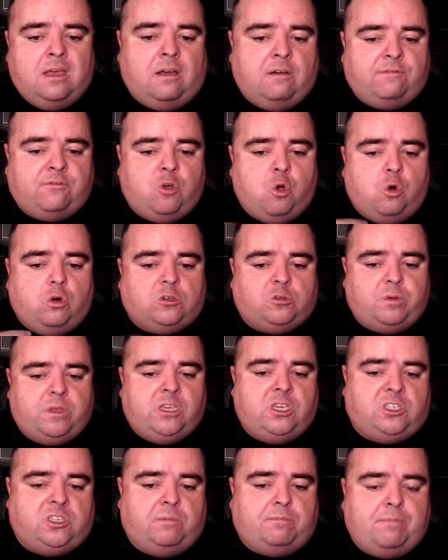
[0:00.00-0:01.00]
Of course, when
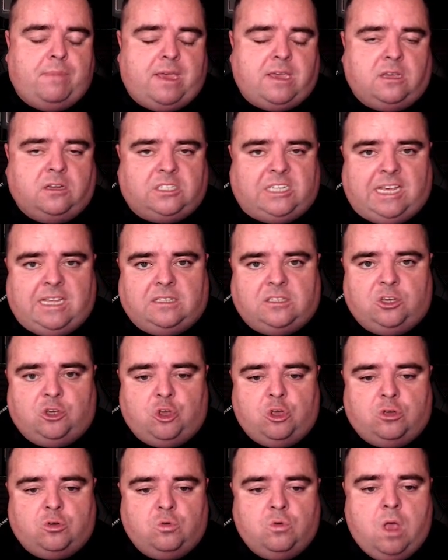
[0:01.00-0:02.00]
you submit your site to
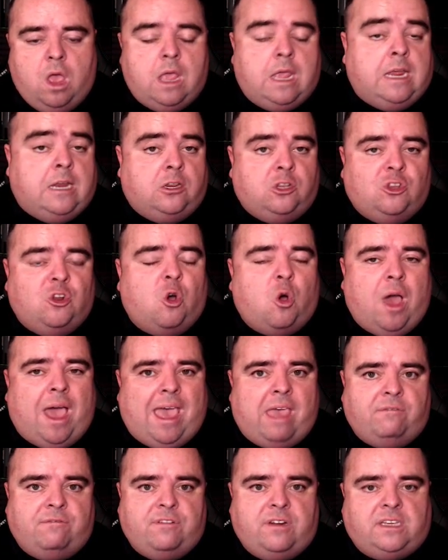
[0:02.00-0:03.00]
Google, not
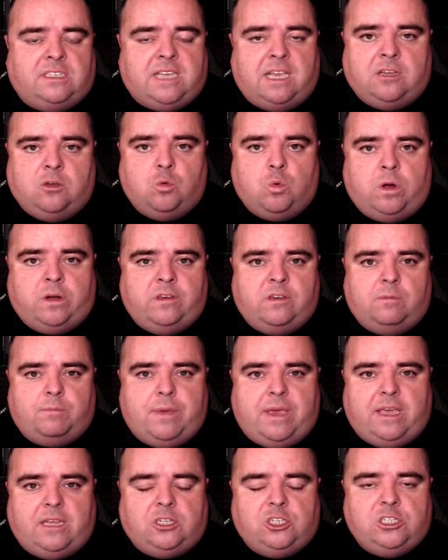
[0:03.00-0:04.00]
every single one of your
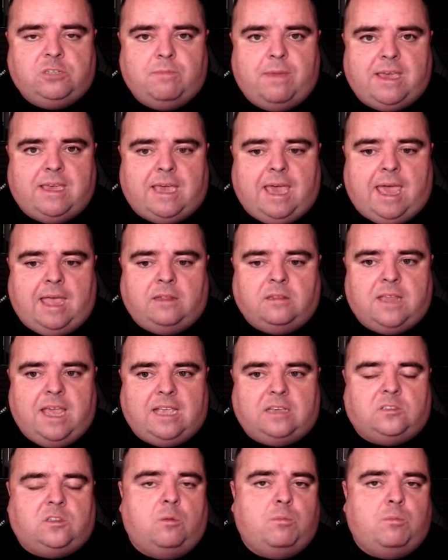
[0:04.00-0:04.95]
pages might get indexed.